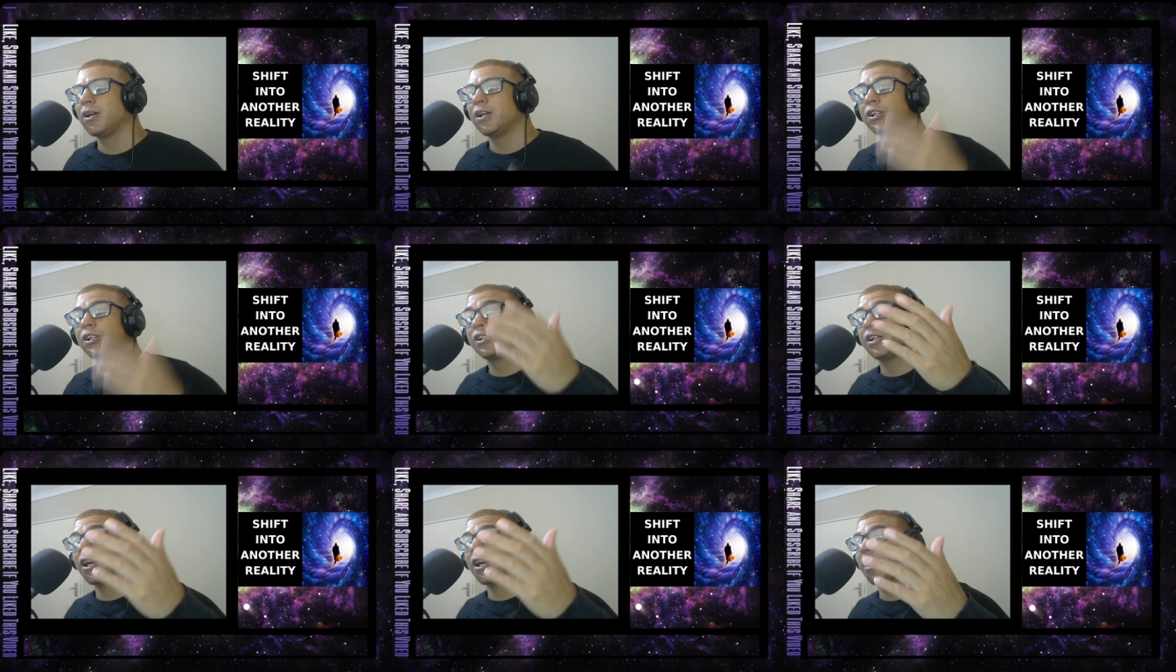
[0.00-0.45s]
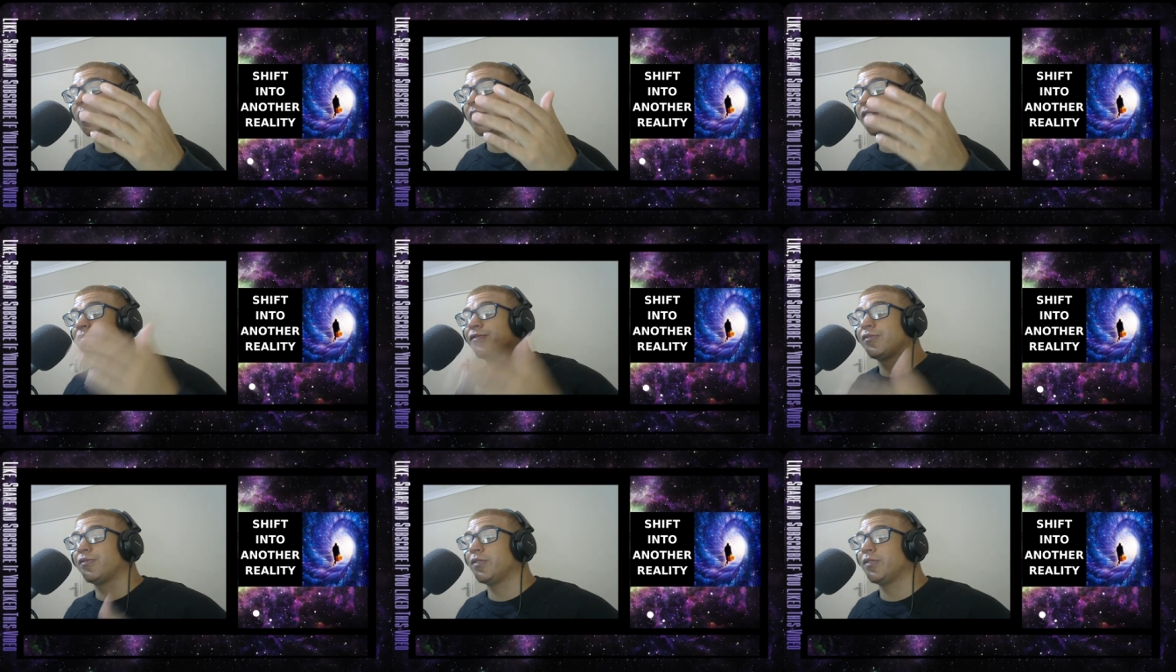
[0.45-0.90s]
share it
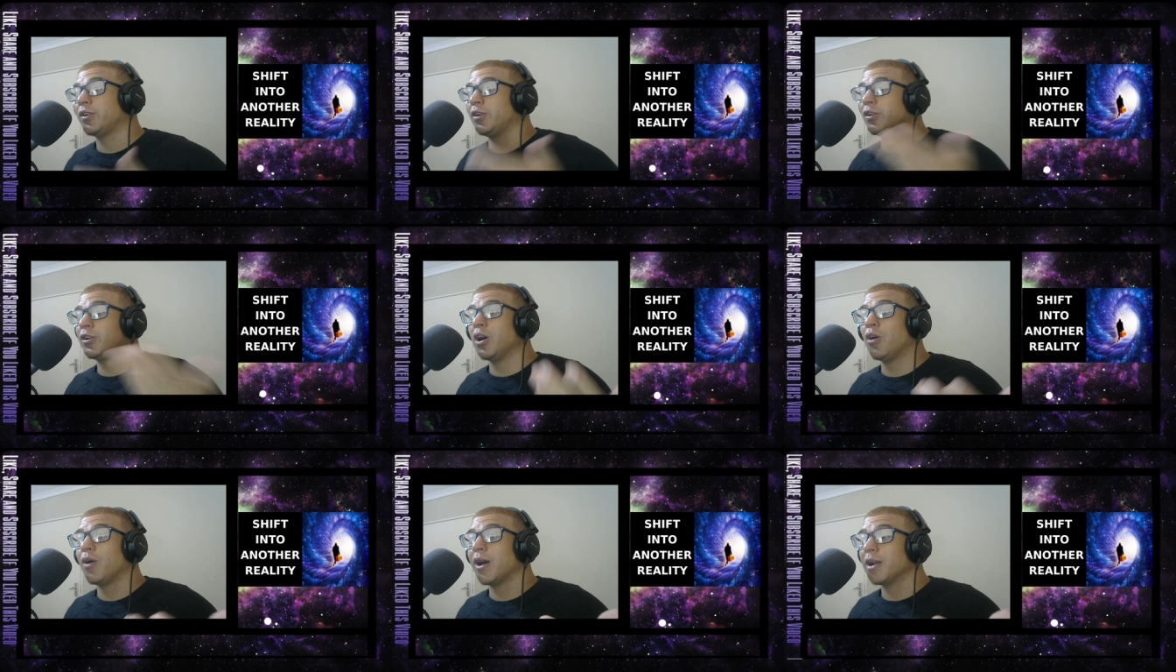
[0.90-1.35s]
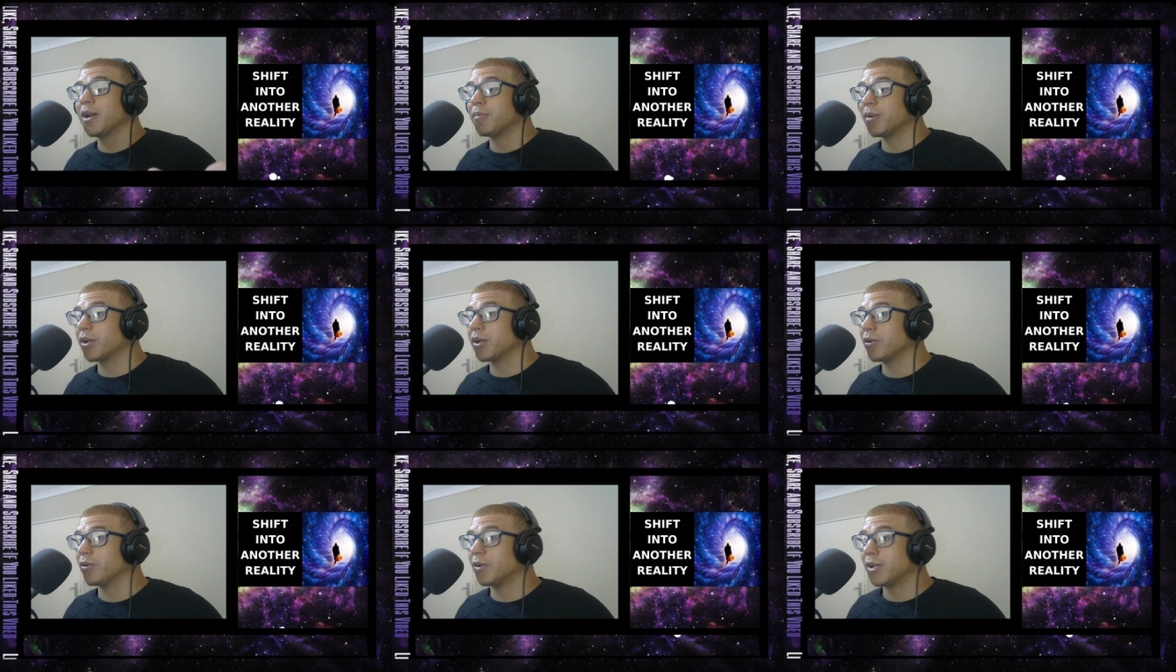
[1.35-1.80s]
if you know
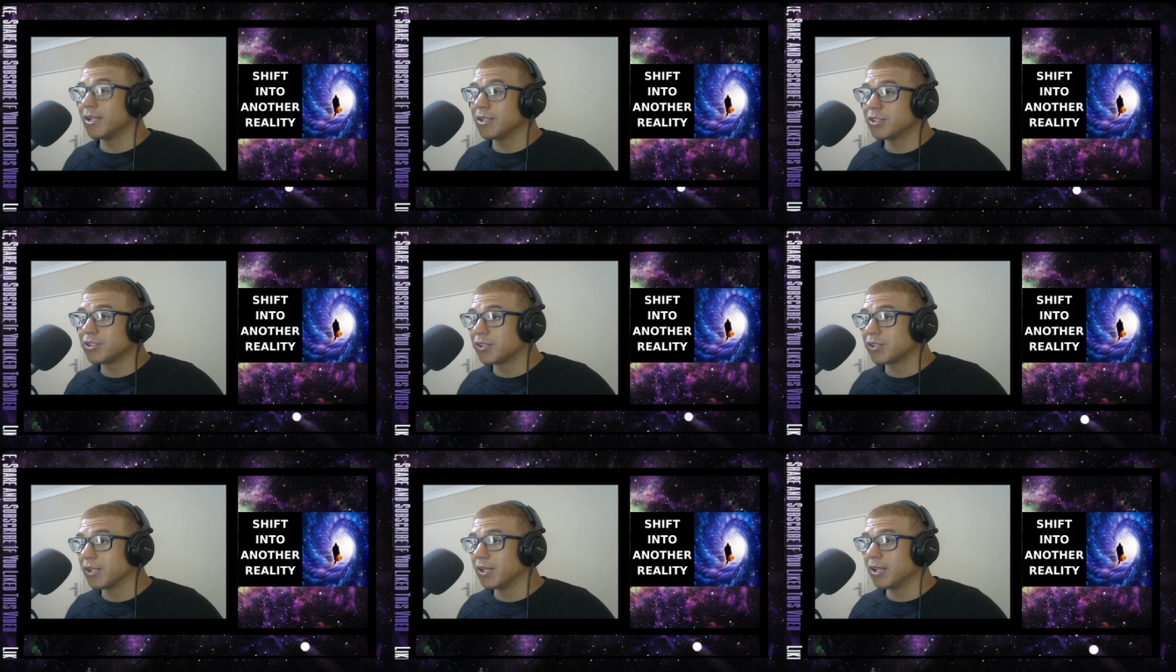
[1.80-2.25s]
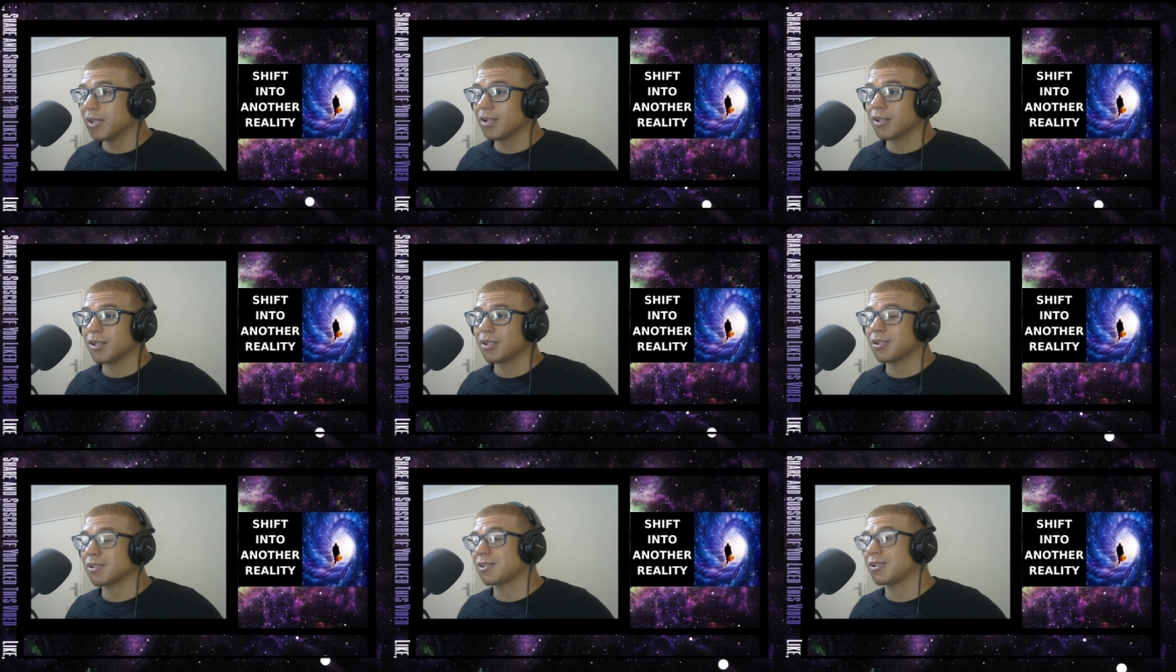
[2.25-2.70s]
anybody who needs to hear
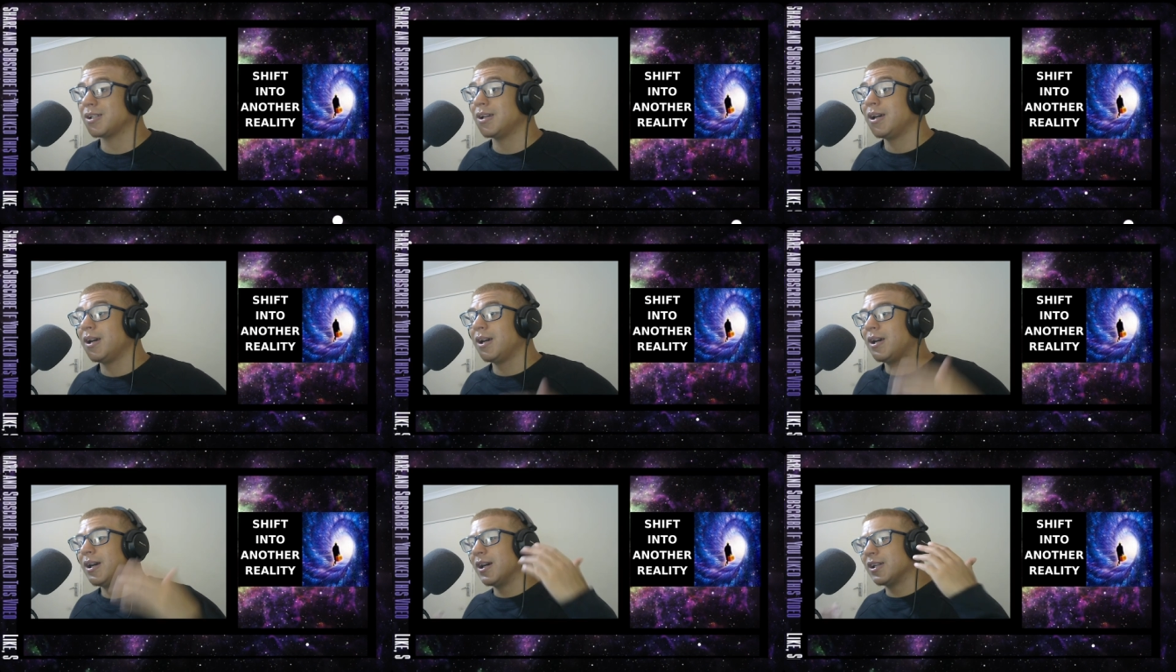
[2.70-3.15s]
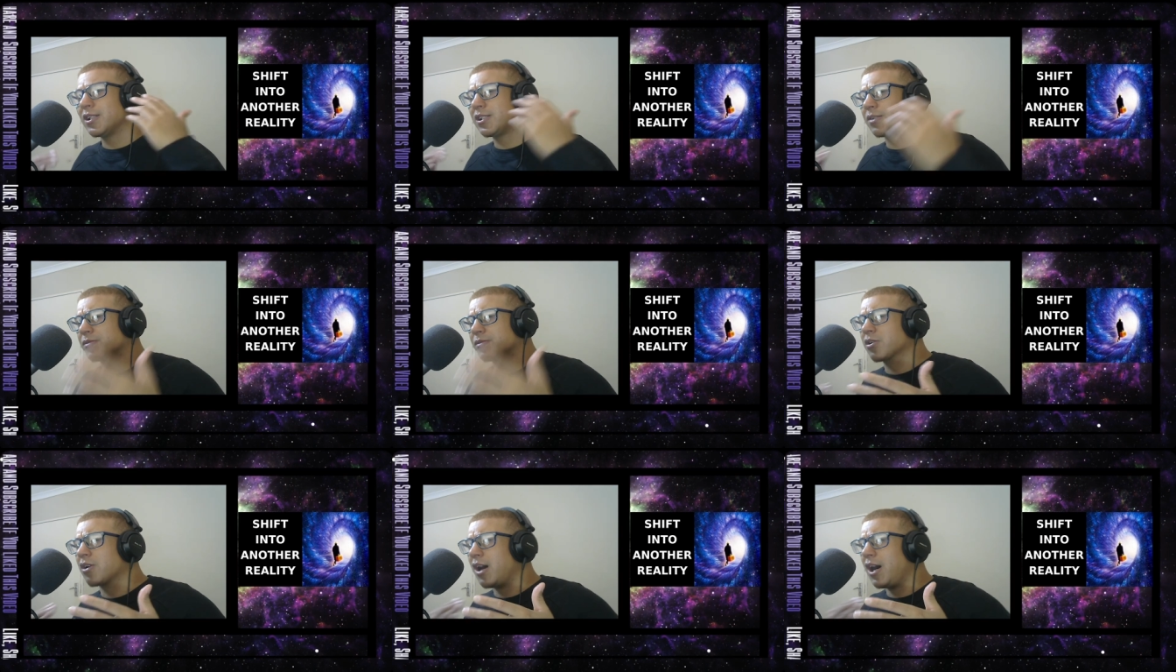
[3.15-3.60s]
this, and
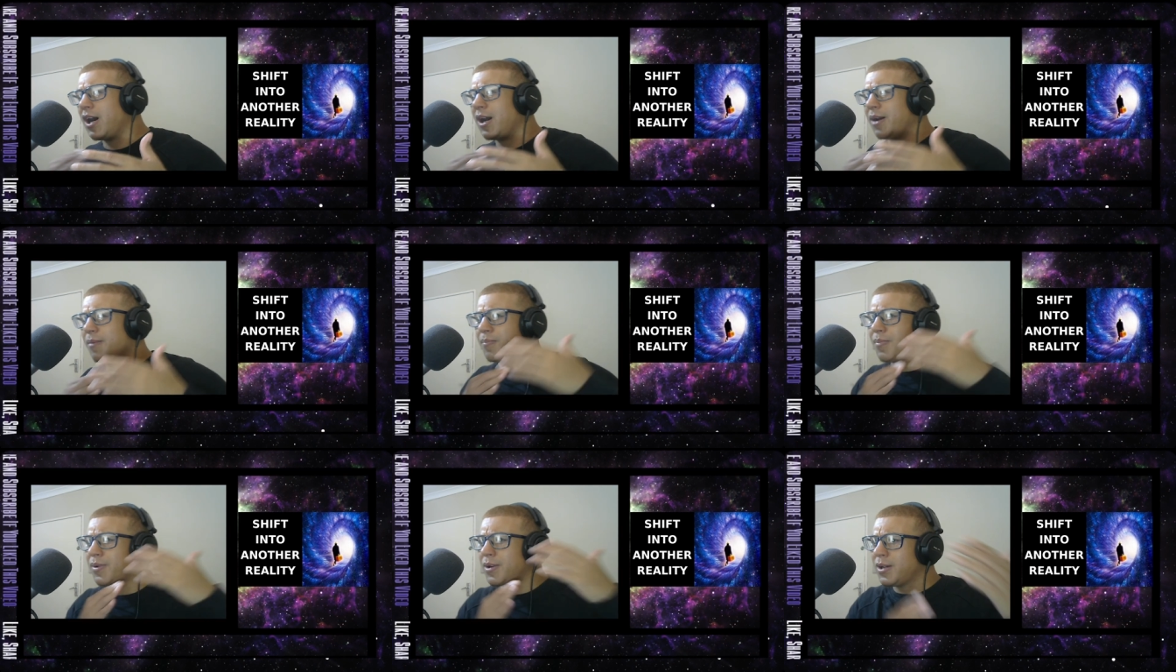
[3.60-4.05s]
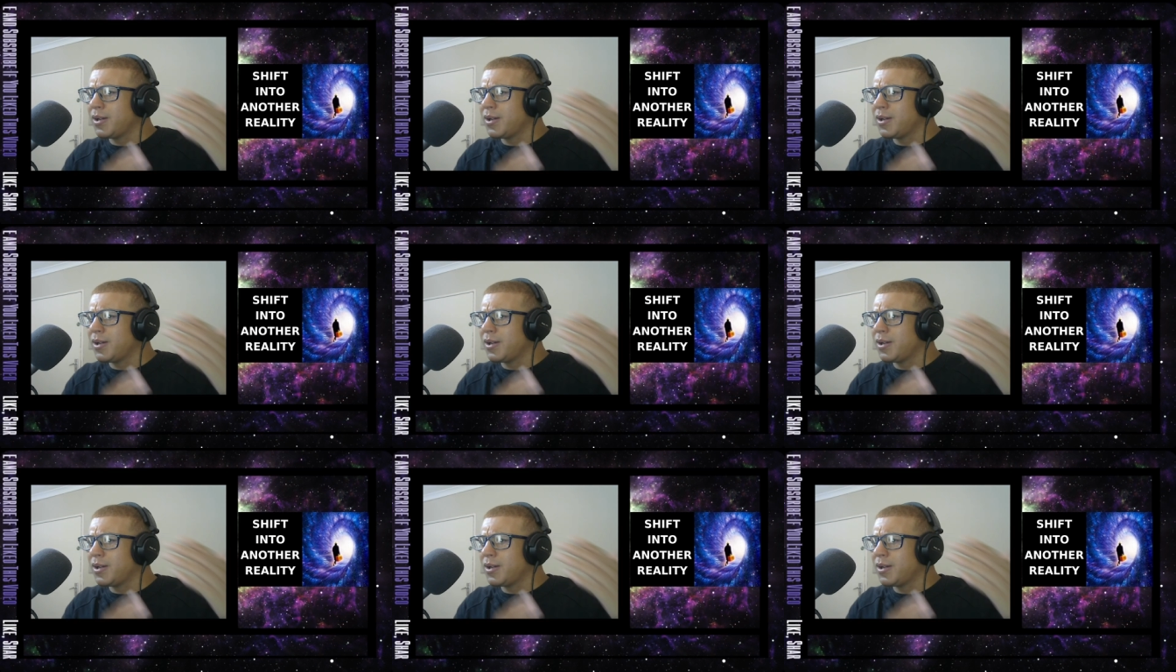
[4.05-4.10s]
subscribe